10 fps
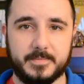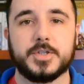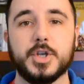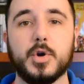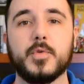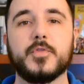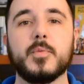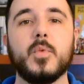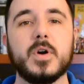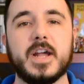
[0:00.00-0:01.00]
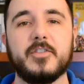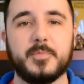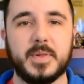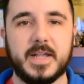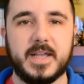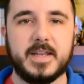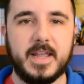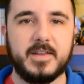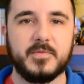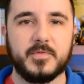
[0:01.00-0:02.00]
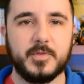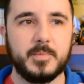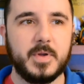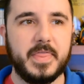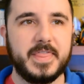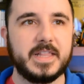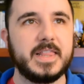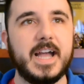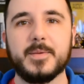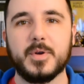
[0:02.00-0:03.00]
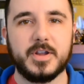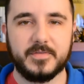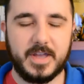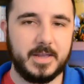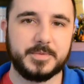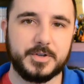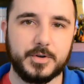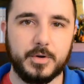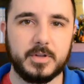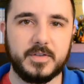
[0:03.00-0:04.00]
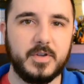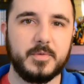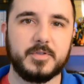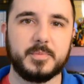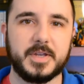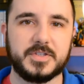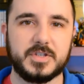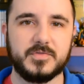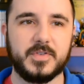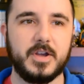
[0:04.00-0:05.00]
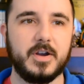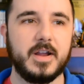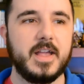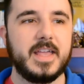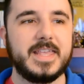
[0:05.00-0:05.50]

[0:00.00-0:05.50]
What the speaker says: So from what I've played and from the library of games that are currently available for the PlayStation VR,